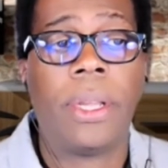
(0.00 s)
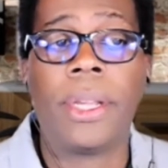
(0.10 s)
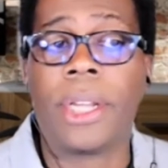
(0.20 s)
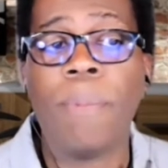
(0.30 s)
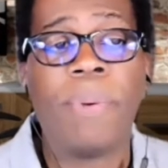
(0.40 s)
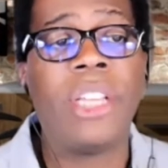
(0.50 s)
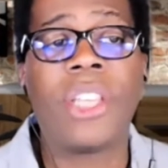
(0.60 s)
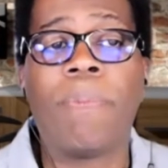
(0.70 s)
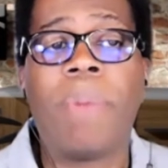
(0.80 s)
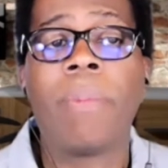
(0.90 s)
And companies
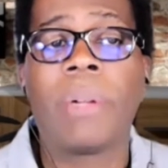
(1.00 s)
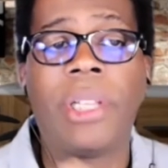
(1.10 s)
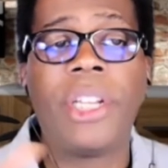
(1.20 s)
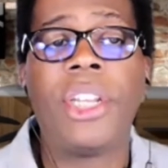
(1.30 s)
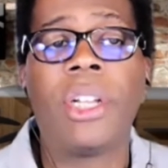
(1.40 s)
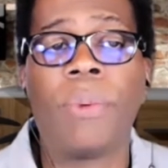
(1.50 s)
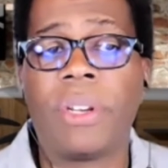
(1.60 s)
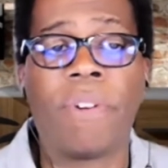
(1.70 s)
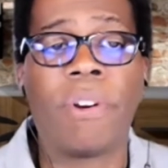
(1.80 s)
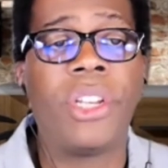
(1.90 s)
that publicly deal with
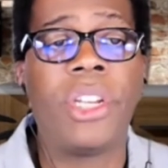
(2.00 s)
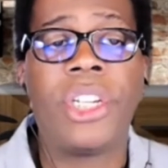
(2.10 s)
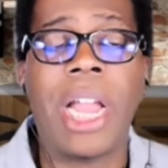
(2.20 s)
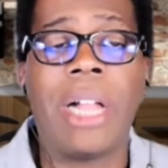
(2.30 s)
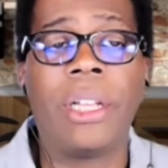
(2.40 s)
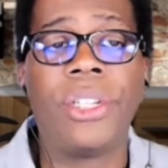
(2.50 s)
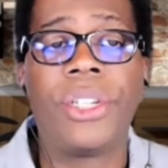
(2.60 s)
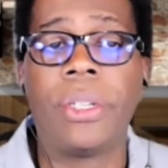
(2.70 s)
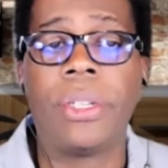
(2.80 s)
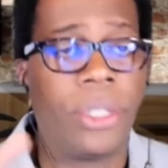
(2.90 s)
diversity
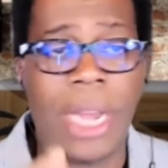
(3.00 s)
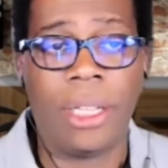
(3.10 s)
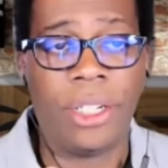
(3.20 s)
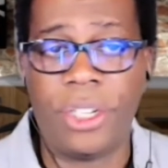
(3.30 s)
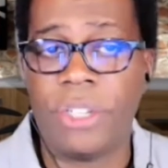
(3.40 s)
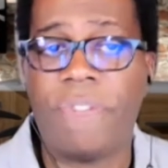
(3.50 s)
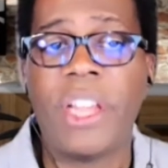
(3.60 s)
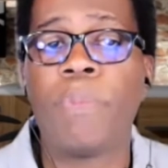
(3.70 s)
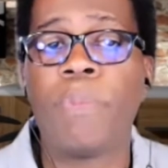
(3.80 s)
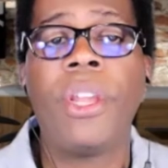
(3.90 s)
challenges
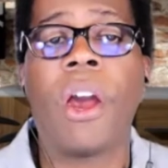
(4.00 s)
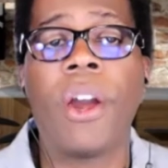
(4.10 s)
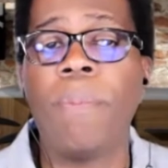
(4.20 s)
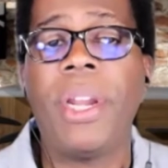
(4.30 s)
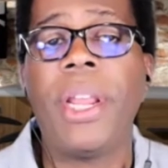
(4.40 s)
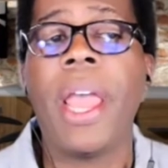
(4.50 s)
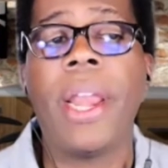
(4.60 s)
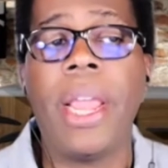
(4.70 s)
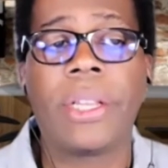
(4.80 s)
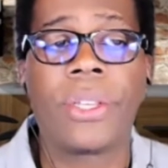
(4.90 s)
face PR and media
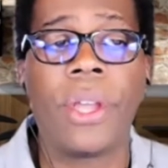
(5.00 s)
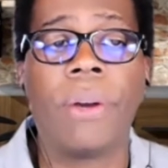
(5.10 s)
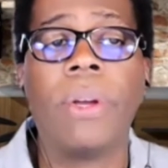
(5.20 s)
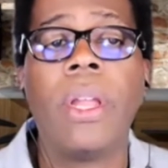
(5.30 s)
headaches. So